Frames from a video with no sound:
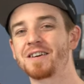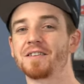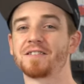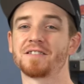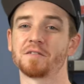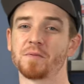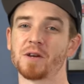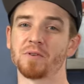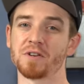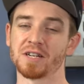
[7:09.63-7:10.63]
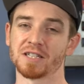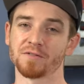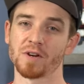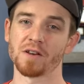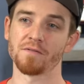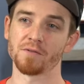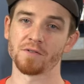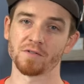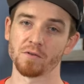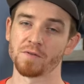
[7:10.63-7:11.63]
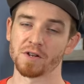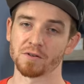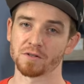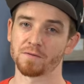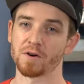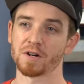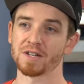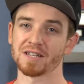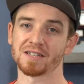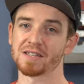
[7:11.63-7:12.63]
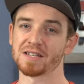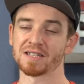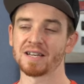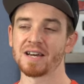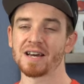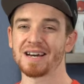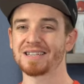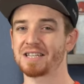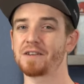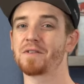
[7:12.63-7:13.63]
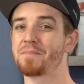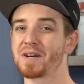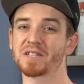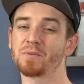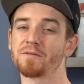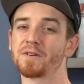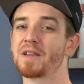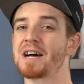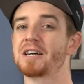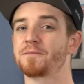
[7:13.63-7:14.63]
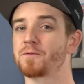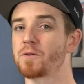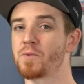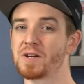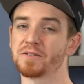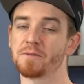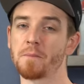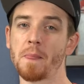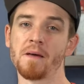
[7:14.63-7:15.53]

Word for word: This is a big one. You guys have waited through this whole video so far to get to this. I saved the best one for last for a reason.